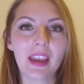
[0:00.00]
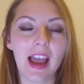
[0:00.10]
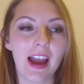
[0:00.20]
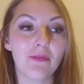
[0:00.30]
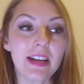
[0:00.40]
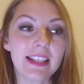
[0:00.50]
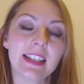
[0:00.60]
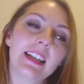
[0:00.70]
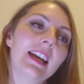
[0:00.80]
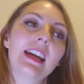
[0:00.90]

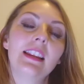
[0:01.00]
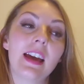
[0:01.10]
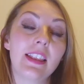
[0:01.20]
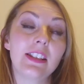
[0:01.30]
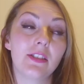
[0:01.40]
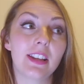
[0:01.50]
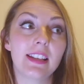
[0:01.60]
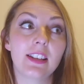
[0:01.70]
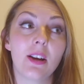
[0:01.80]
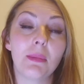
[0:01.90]

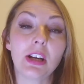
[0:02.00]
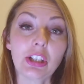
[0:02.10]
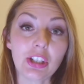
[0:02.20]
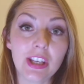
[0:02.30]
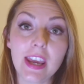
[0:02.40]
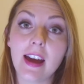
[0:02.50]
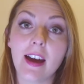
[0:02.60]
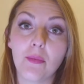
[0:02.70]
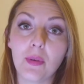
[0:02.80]
This time last year,